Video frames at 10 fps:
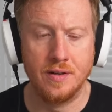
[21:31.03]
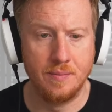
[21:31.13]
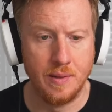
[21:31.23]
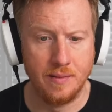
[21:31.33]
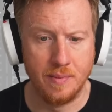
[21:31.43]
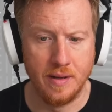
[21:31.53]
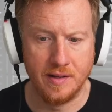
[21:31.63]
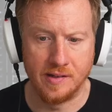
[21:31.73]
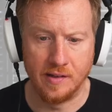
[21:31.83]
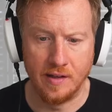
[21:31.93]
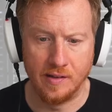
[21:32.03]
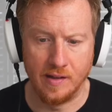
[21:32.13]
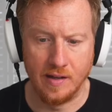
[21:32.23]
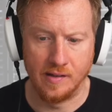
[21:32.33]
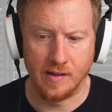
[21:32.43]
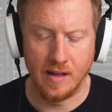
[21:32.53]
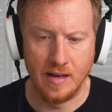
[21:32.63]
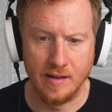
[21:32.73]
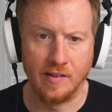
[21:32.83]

but it